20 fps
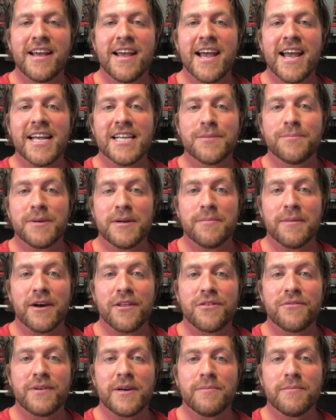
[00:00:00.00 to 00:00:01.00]
It's been
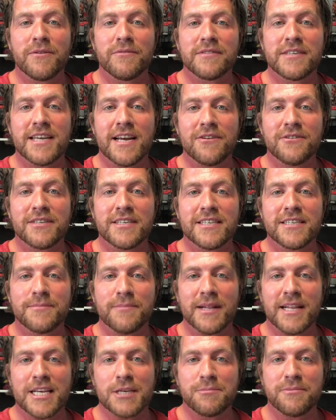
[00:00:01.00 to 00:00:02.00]
about three months now since
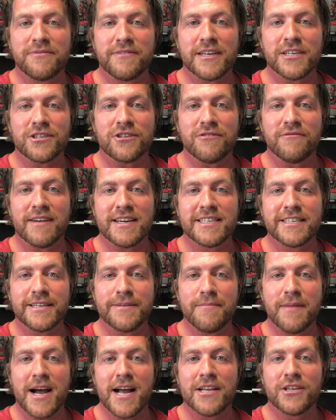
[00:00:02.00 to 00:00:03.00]
my last professional
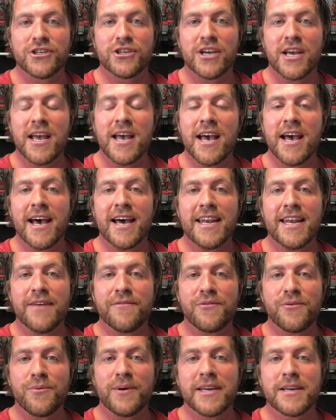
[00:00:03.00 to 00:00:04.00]
wrestling match, and
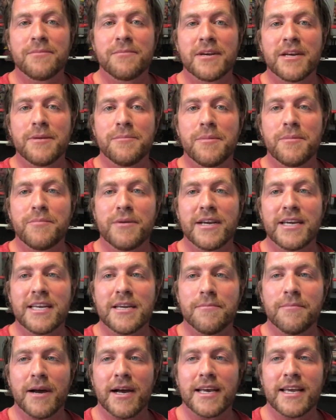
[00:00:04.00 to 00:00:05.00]
every week I'm going to be bringing
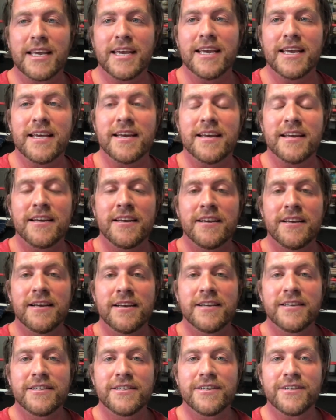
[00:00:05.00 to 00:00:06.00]
you back here
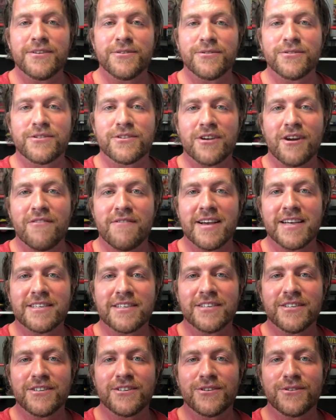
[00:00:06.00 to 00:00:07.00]
to the All Star
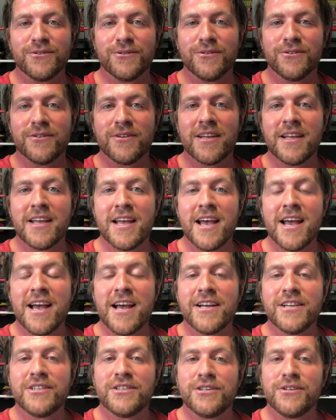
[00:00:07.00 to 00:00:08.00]
Wrestling School
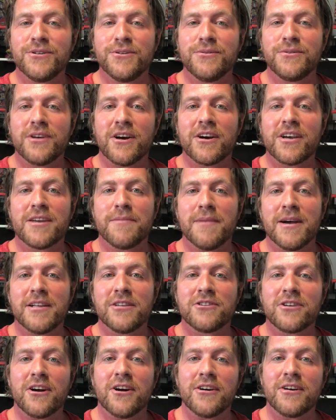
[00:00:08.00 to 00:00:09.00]
to
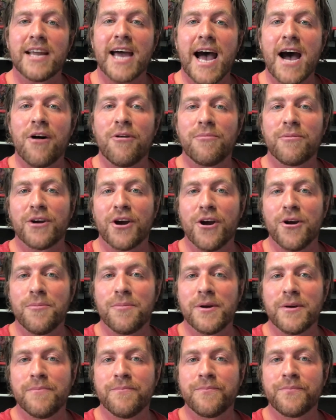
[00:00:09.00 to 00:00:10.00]
document on how I'm
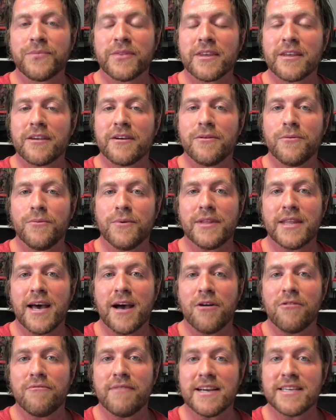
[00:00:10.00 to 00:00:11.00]
coping
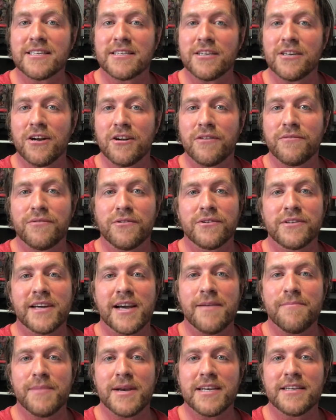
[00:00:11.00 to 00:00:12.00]
without wrestling on a full
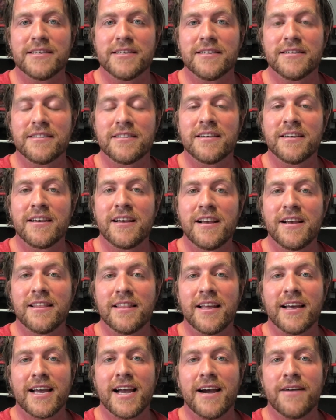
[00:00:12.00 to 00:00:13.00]
time basis,
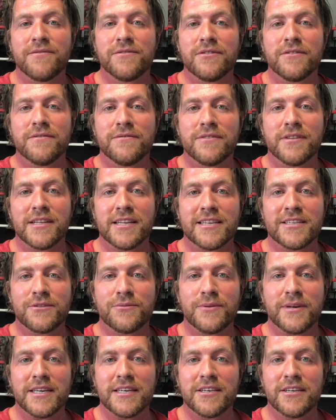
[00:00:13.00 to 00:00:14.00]
like I've done for the last
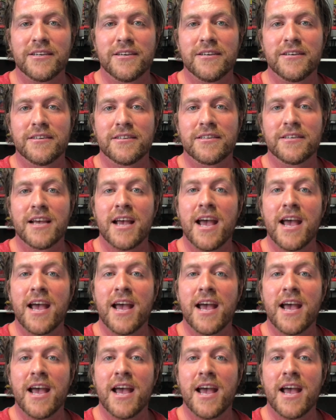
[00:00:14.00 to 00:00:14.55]
20 years,